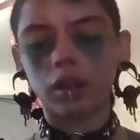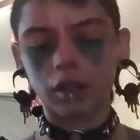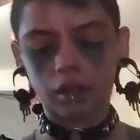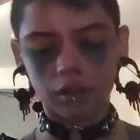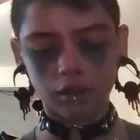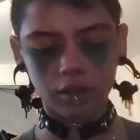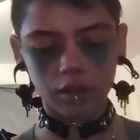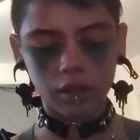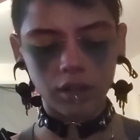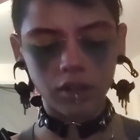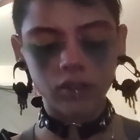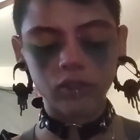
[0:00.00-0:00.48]

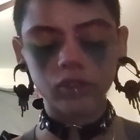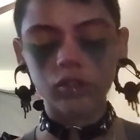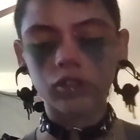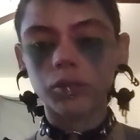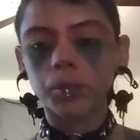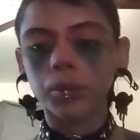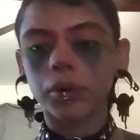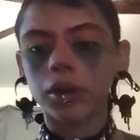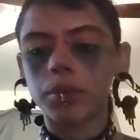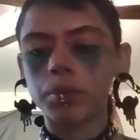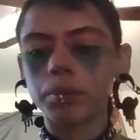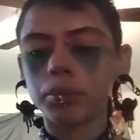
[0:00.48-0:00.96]
Next
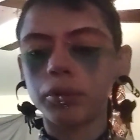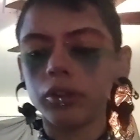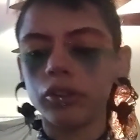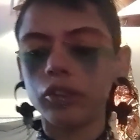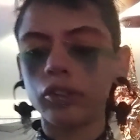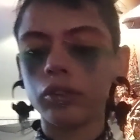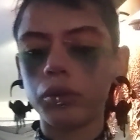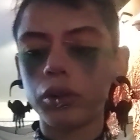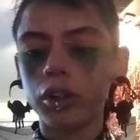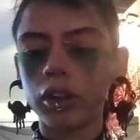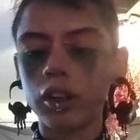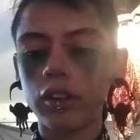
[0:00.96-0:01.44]
is purple.
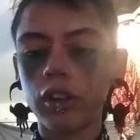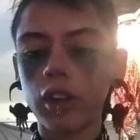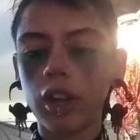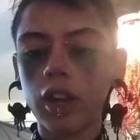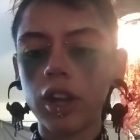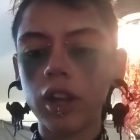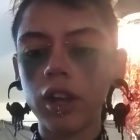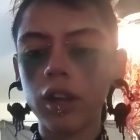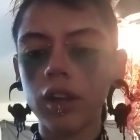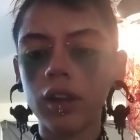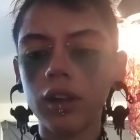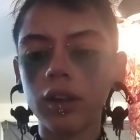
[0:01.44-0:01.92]
So we're gonna
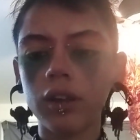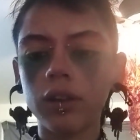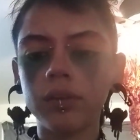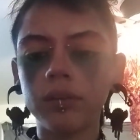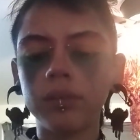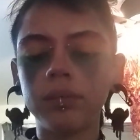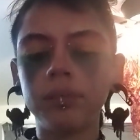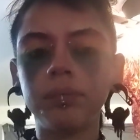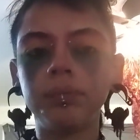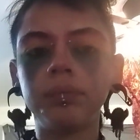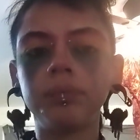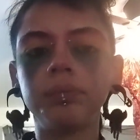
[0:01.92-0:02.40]
take
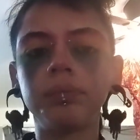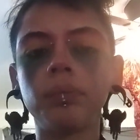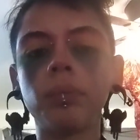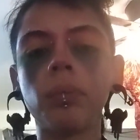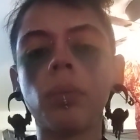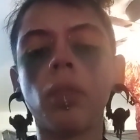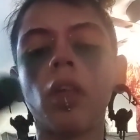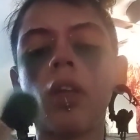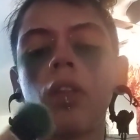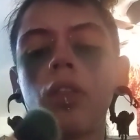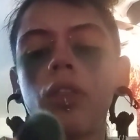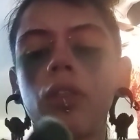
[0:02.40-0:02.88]

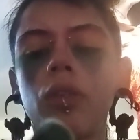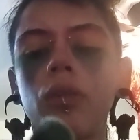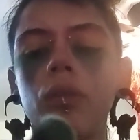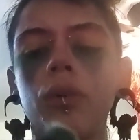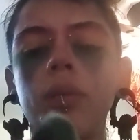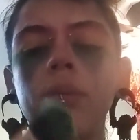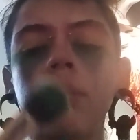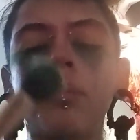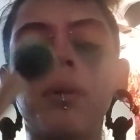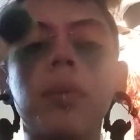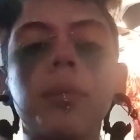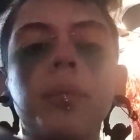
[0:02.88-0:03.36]
the
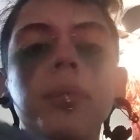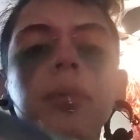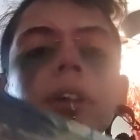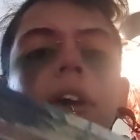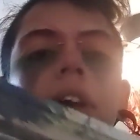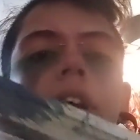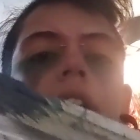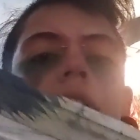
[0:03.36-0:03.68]
one purple I